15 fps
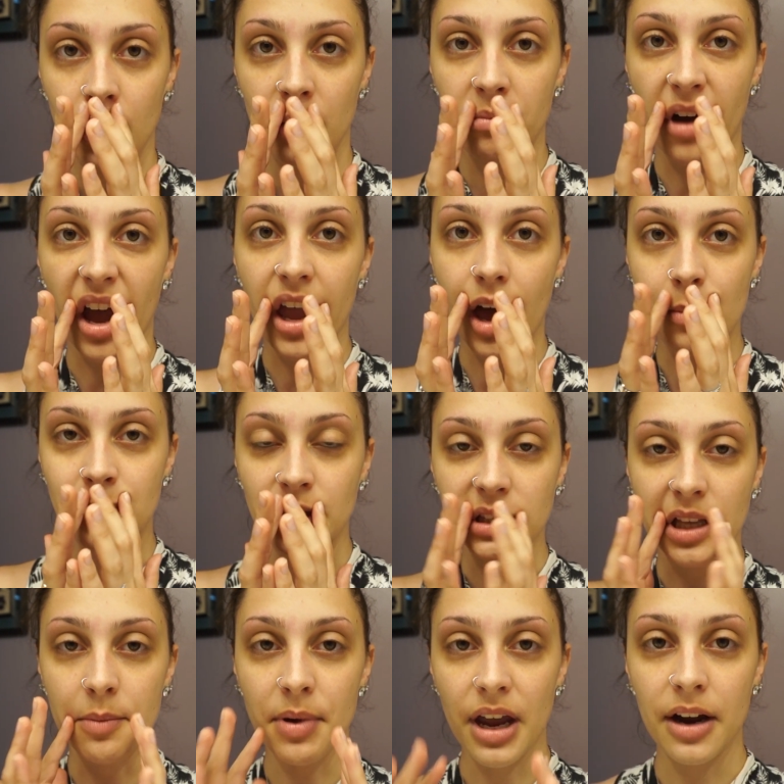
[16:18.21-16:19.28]
my upper
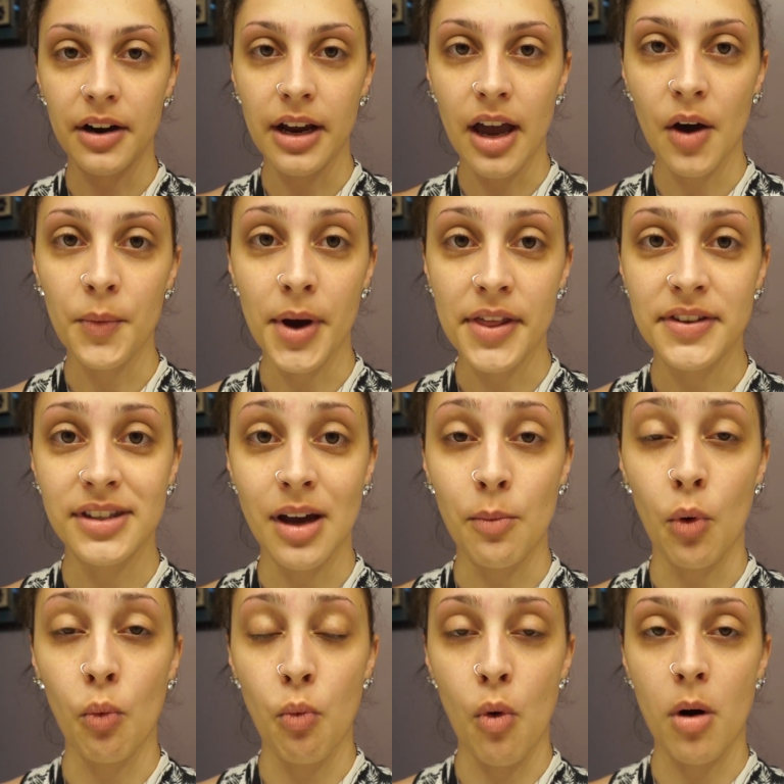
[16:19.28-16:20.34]
lip area with
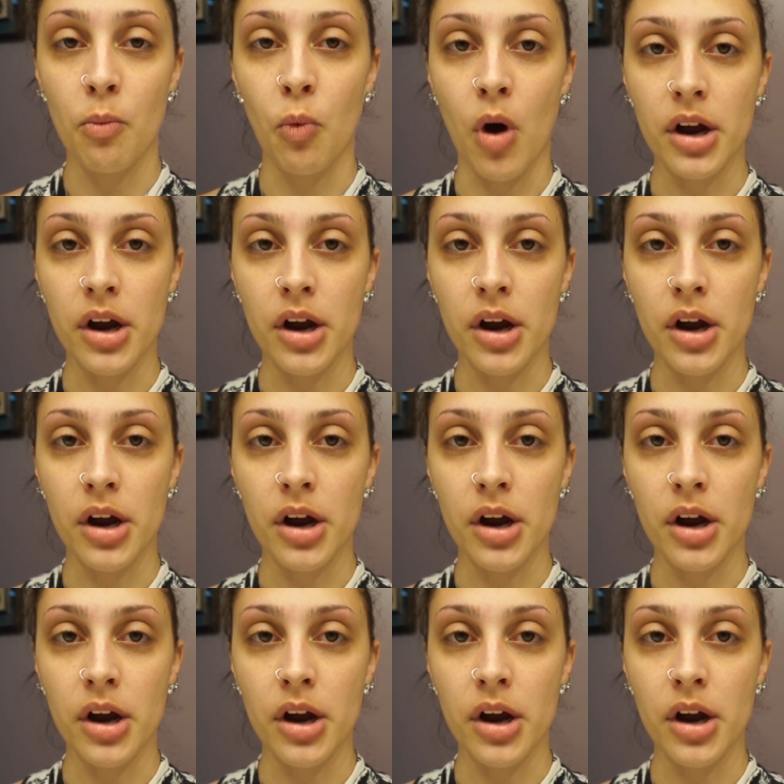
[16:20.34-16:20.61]
some warm